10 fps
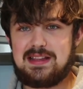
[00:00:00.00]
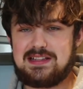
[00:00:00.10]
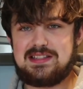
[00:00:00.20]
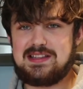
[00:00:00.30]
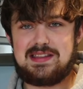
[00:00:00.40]

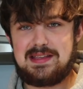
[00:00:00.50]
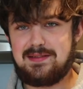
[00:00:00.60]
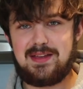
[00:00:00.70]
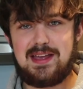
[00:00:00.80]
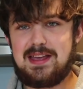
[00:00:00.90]
That's the
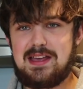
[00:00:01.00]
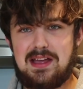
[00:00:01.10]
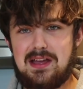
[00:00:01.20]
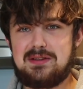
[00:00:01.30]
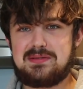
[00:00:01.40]
TV.
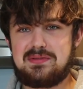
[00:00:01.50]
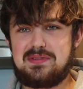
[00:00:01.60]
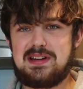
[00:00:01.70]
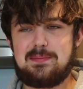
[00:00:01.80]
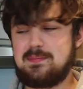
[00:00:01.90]

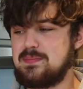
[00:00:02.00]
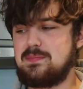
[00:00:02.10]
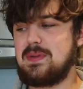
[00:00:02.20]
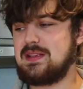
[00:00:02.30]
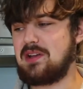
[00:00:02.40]

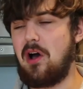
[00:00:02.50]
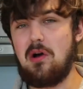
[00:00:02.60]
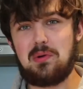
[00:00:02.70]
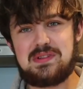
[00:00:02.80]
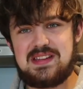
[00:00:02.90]
It's
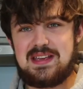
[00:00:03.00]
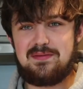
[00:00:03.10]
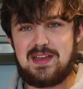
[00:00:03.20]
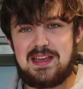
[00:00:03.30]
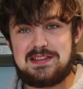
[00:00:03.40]
old
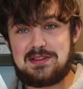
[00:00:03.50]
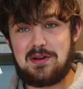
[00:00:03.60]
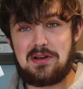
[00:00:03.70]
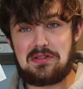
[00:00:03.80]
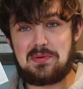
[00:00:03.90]
TV, so I
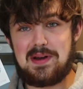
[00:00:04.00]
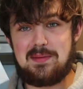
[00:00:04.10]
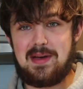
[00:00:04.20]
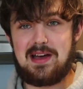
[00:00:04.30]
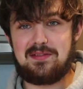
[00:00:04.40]
got
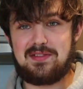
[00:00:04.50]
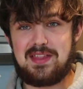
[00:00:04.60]
£20 for